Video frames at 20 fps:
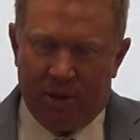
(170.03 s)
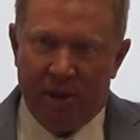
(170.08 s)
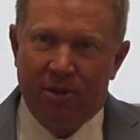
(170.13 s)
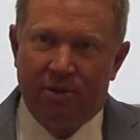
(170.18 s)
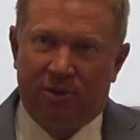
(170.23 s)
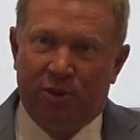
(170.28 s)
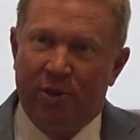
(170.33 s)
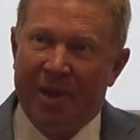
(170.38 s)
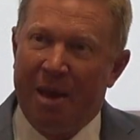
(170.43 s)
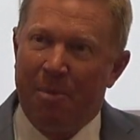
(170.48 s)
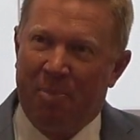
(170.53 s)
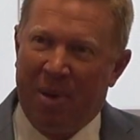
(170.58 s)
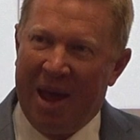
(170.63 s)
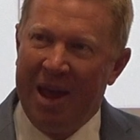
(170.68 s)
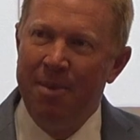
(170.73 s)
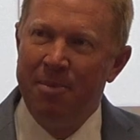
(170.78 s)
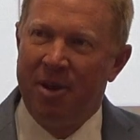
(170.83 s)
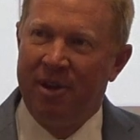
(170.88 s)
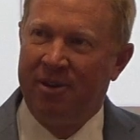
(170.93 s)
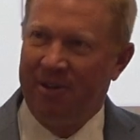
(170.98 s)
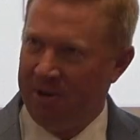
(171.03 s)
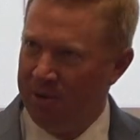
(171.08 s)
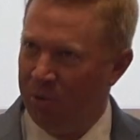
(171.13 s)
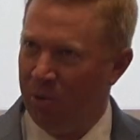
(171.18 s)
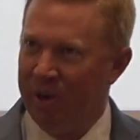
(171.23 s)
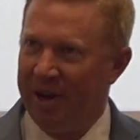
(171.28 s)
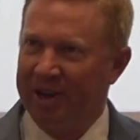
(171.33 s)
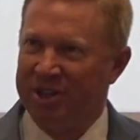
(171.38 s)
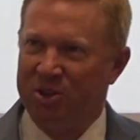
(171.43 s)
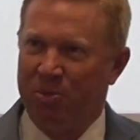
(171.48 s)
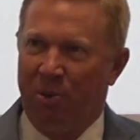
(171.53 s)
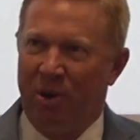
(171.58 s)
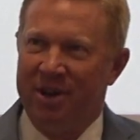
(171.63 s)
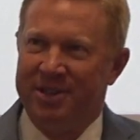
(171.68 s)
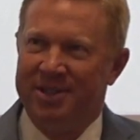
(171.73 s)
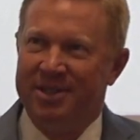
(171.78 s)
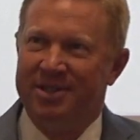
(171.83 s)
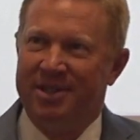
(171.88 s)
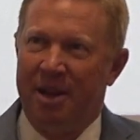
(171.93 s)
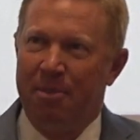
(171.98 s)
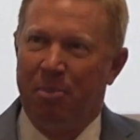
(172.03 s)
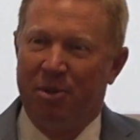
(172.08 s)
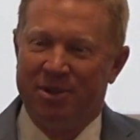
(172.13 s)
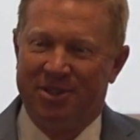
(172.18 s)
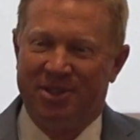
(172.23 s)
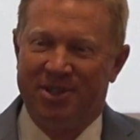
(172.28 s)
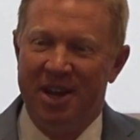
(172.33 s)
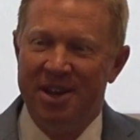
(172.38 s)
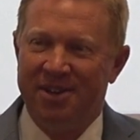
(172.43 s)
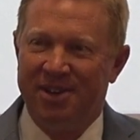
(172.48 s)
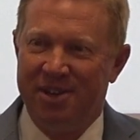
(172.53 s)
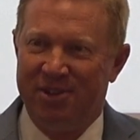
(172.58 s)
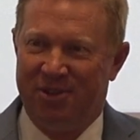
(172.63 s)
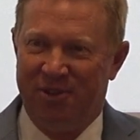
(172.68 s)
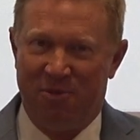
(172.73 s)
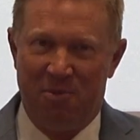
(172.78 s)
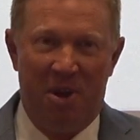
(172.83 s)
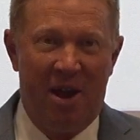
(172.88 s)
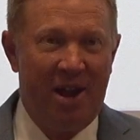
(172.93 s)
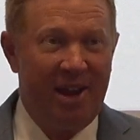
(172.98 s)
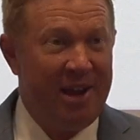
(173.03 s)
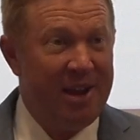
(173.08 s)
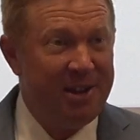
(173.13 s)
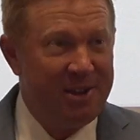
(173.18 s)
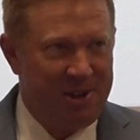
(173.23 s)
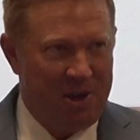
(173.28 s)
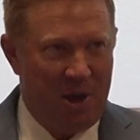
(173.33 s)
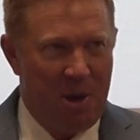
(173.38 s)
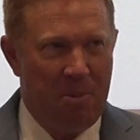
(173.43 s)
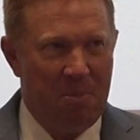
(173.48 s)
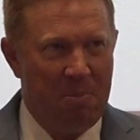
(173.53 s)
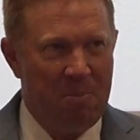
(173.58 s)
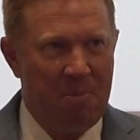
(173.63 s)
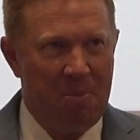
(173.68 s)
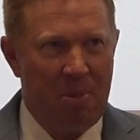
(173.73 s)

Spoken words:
So that payment, when expressed as a percentage of my income,